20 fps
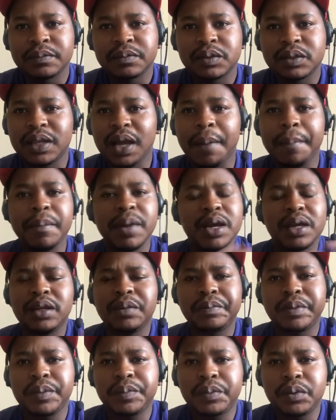There are many
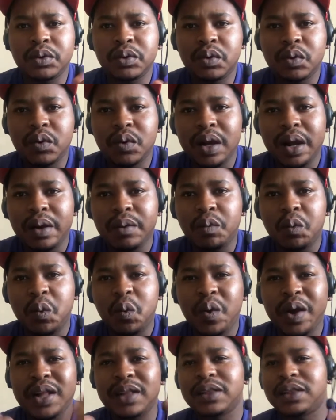people who are
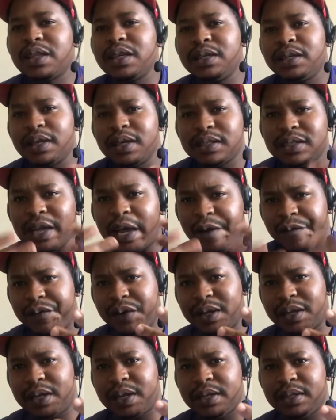wealthy as
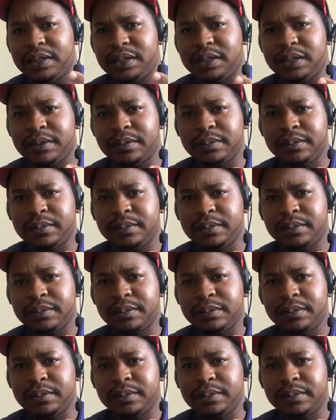Africans